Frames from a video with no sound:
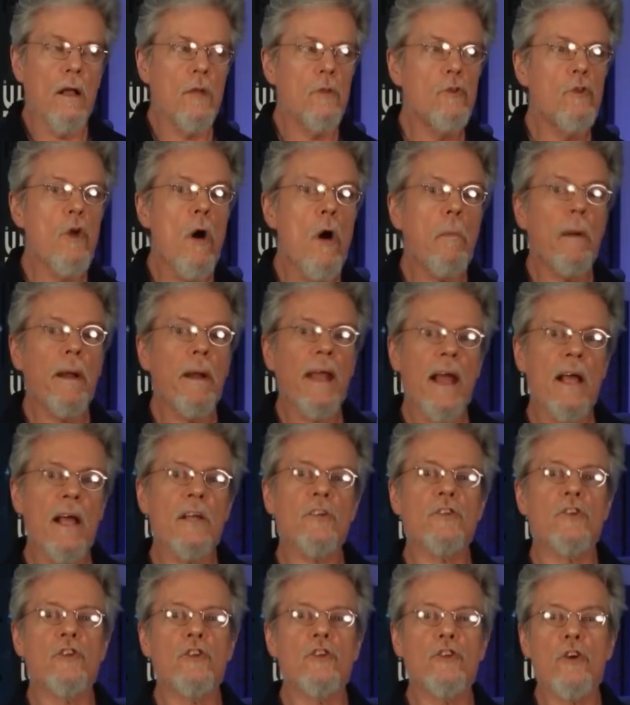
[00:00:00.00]
Nobody
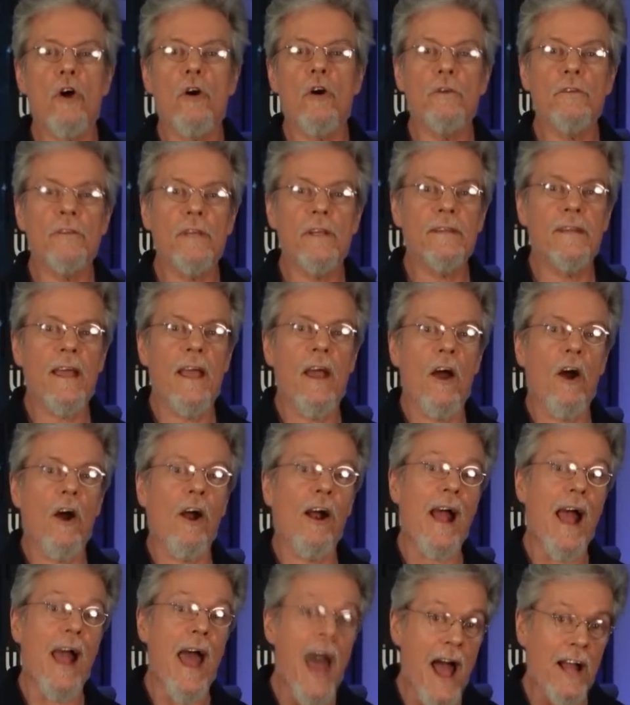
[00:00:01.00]
has to show that they
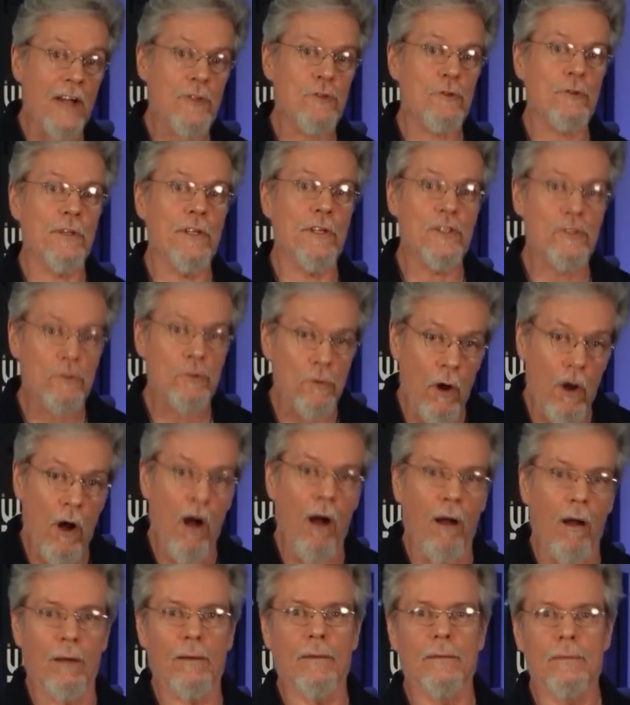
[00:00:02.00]
are actually
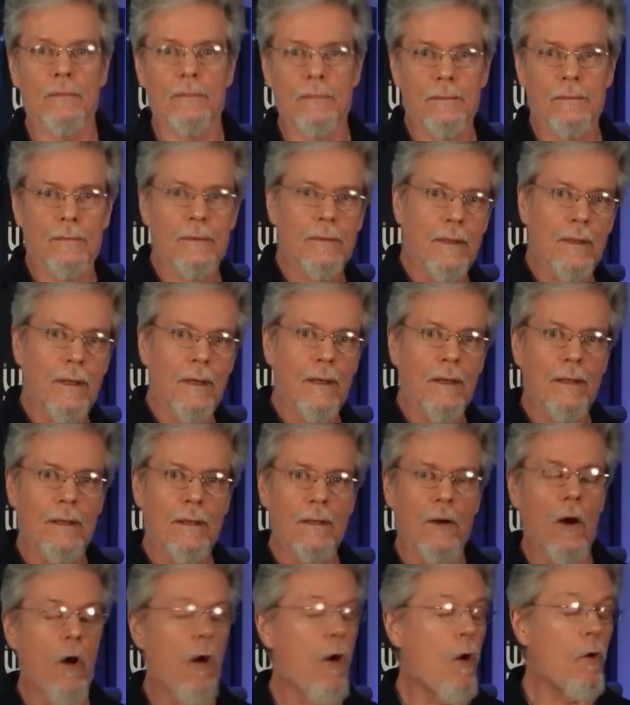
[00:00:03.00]
strong,
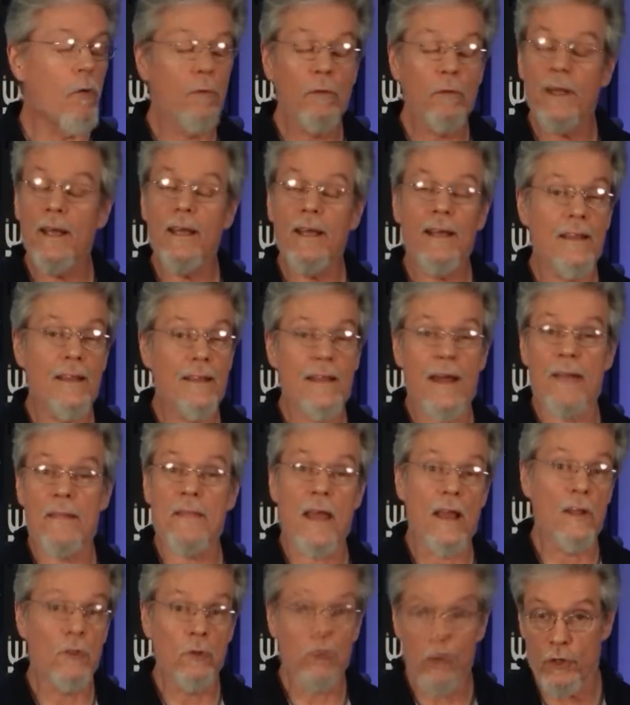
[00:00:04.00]
only that
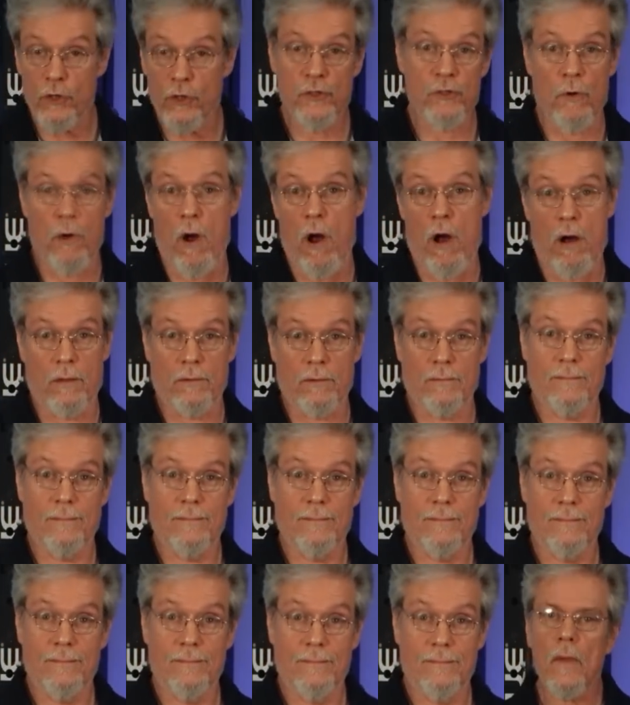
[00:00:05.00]
they look strong.
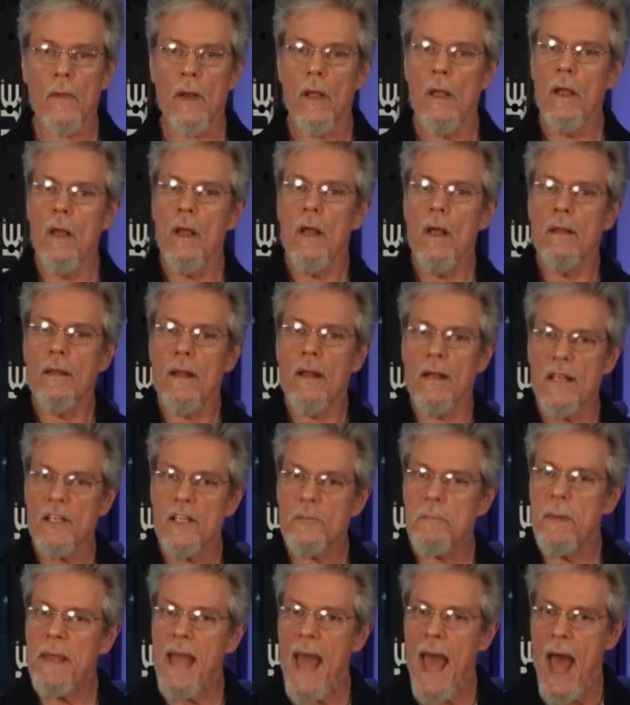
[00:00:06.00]
Now
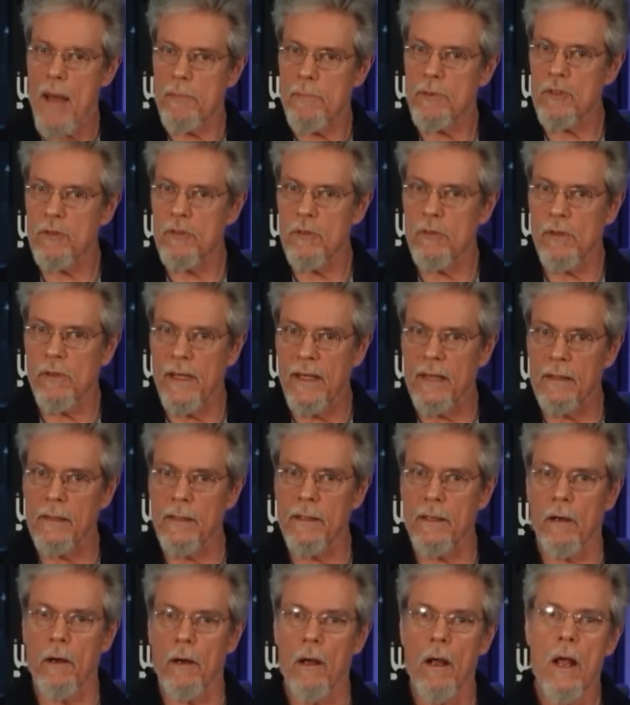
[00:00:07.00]
let's be absolutely
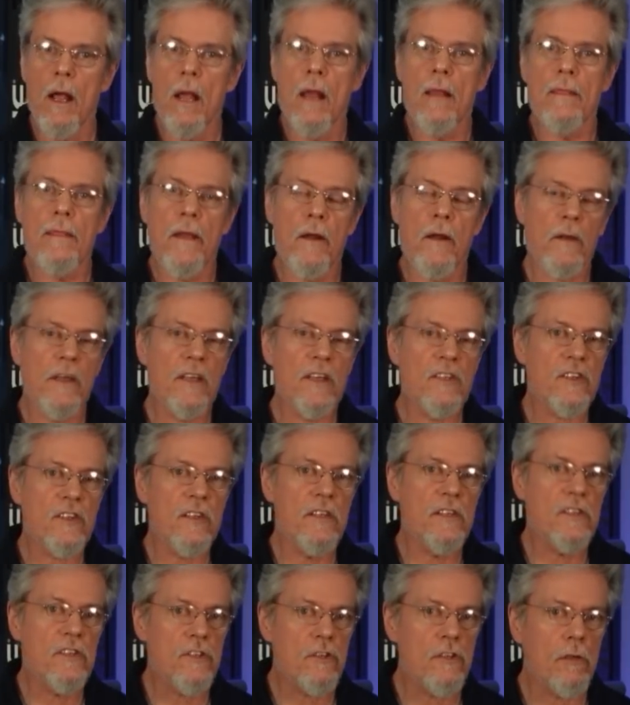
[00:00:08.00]
clear. There is
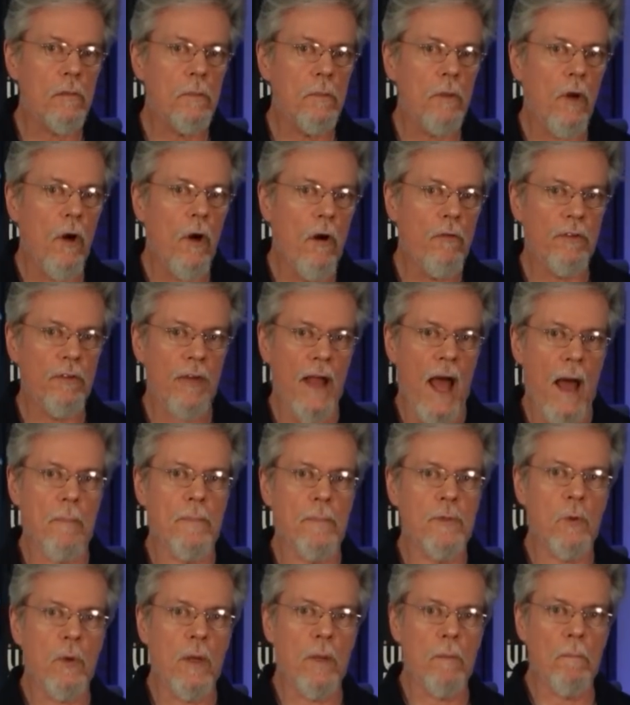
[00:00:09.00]
considerable overlap
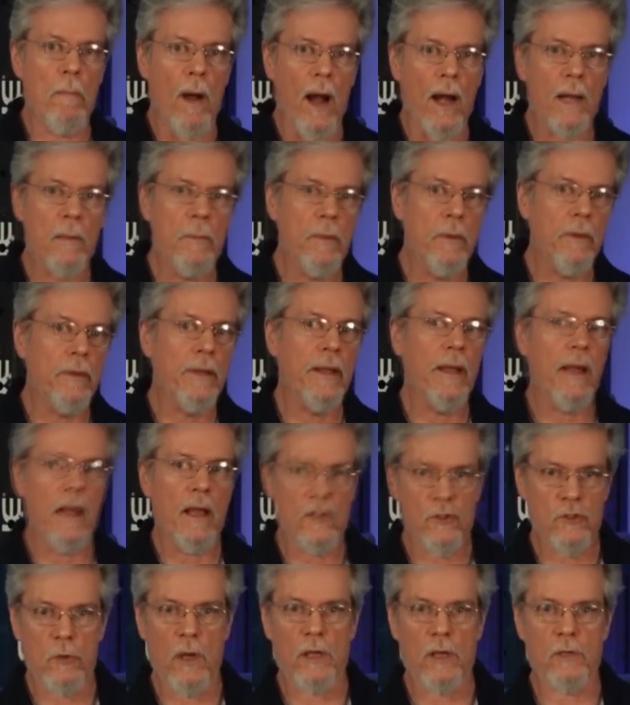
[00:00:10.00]
between bodybuilding
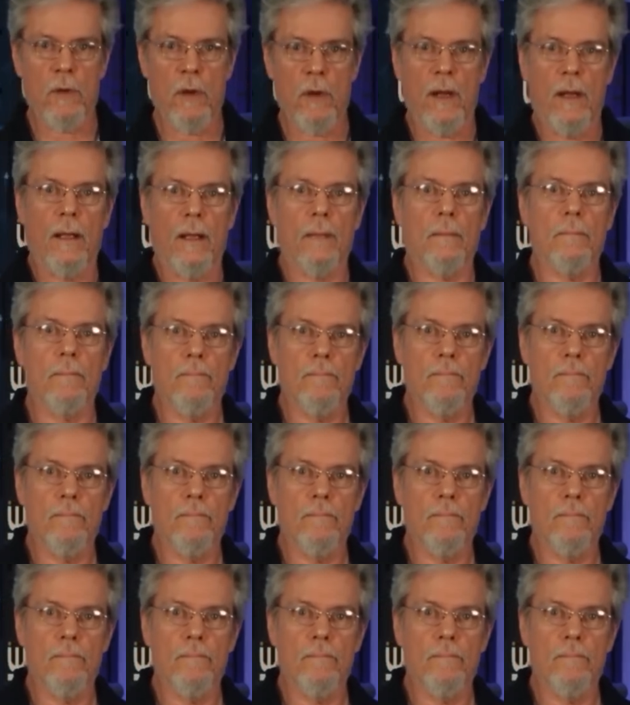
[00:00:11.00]
and strength training.